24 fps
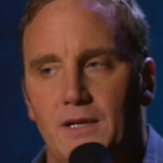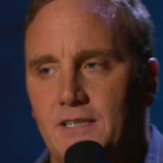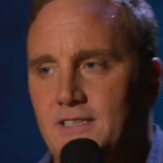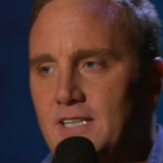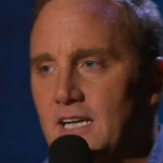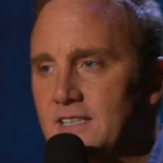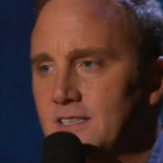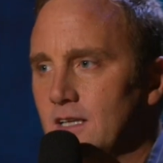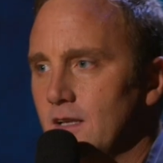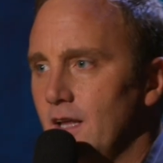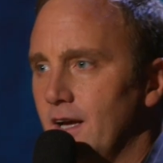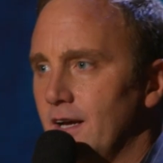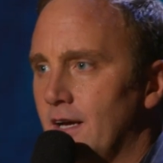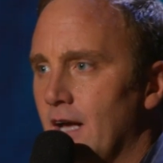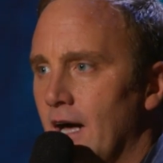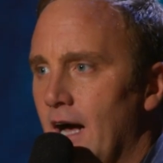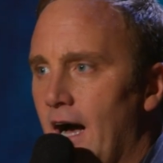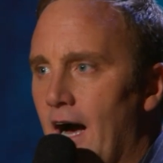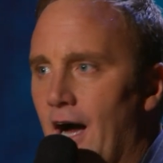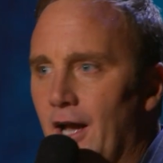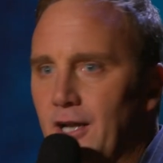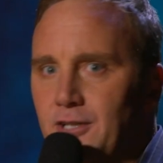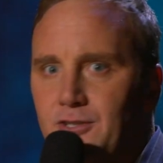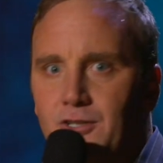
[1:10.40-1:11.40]
he says it like,
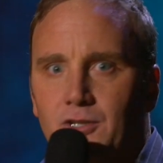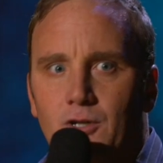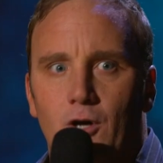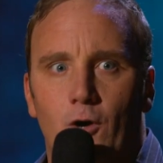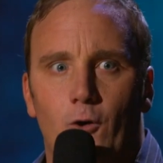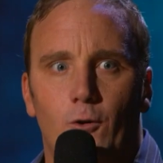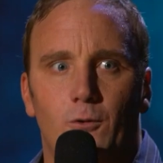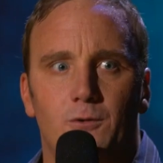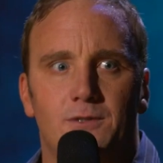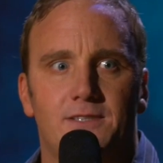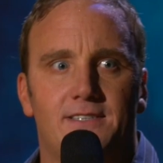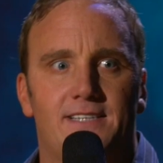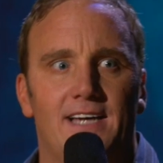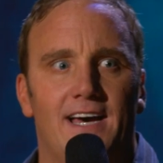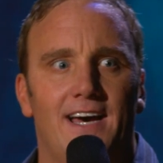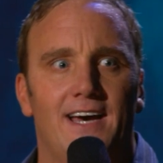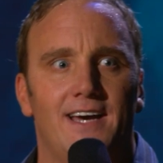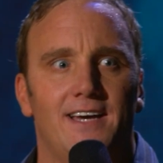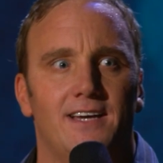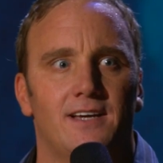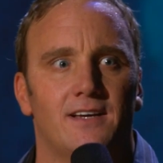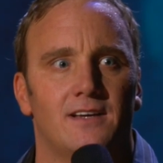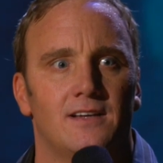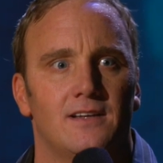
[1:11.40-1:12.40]
how did you know it was
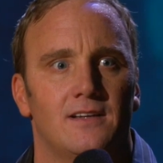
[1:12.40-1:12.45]
day?